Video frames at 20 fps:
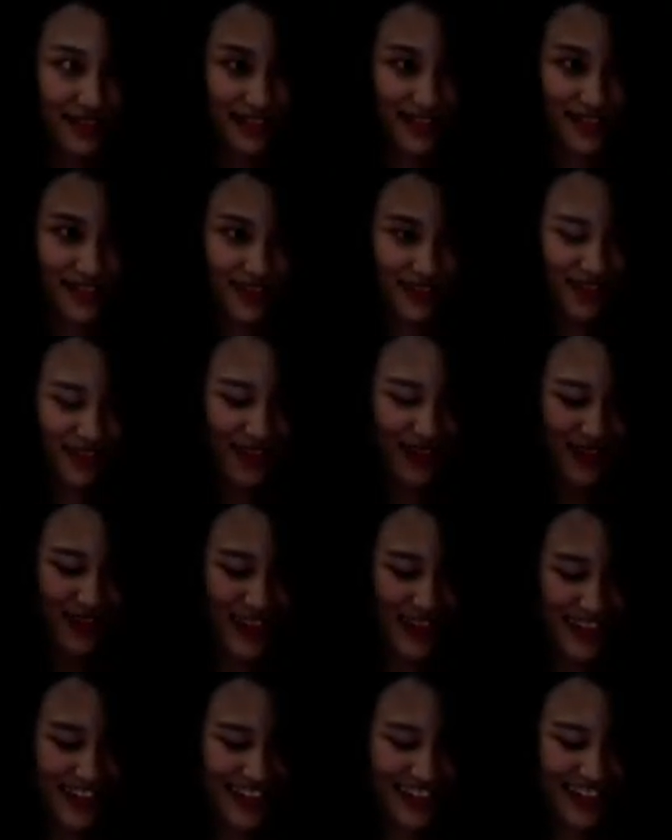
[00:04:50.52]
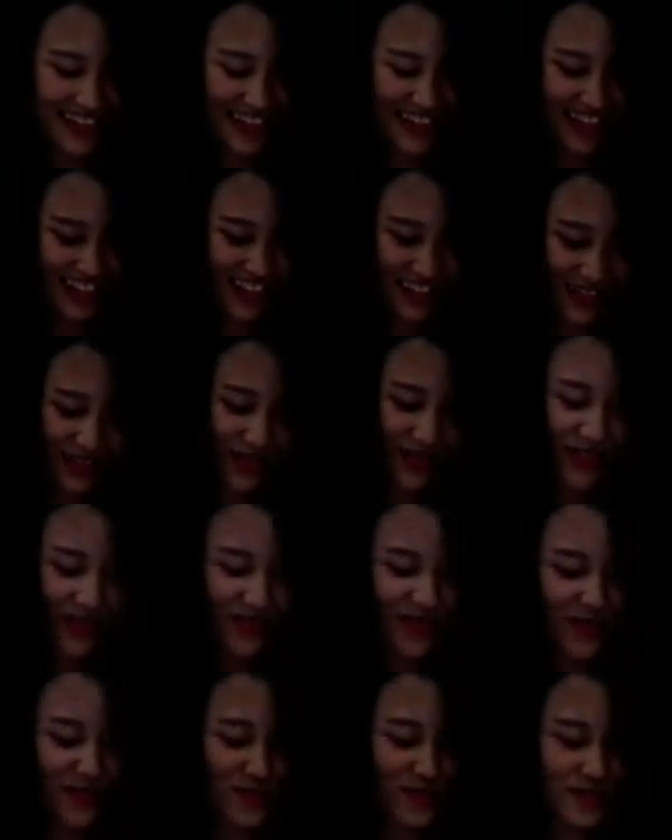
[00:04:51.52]
So,
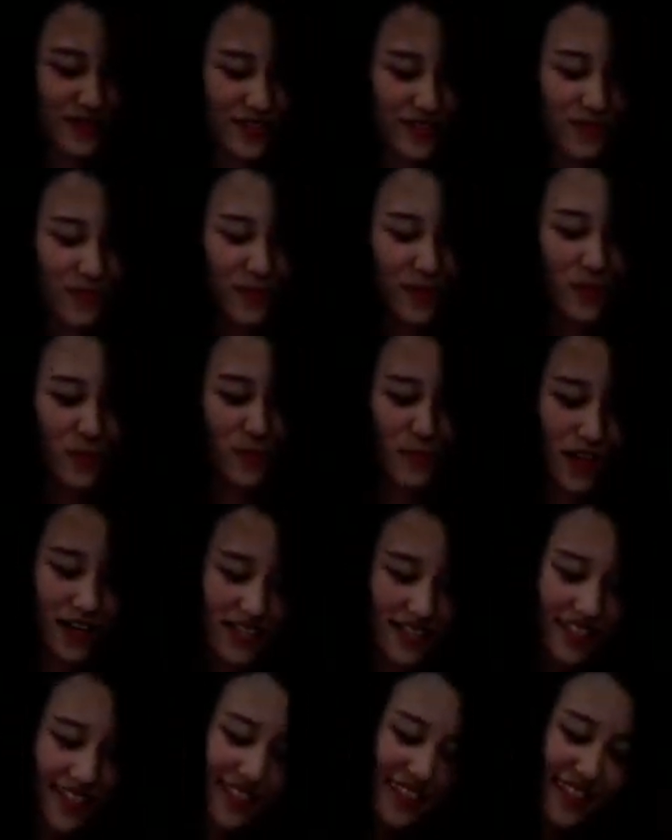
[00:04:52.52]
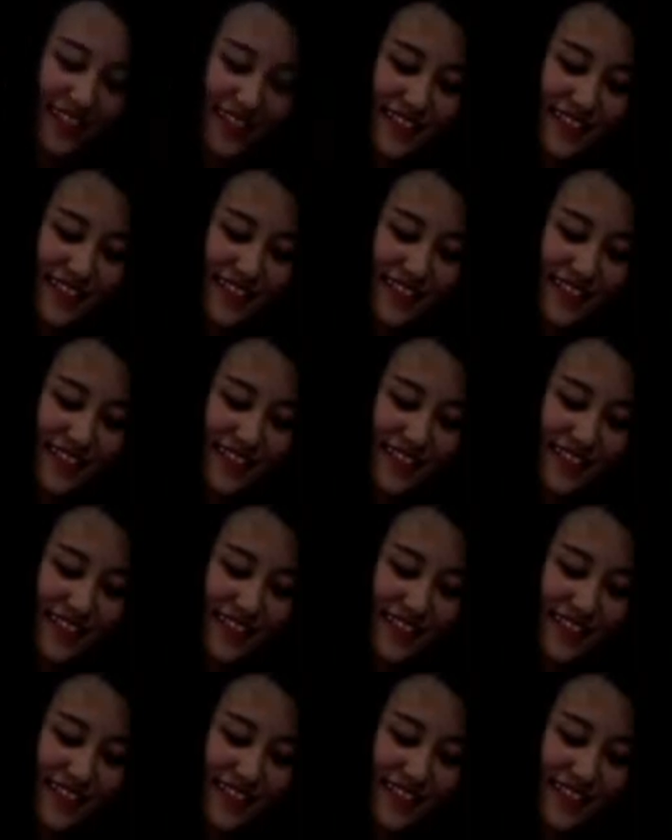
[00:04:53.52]
if you want,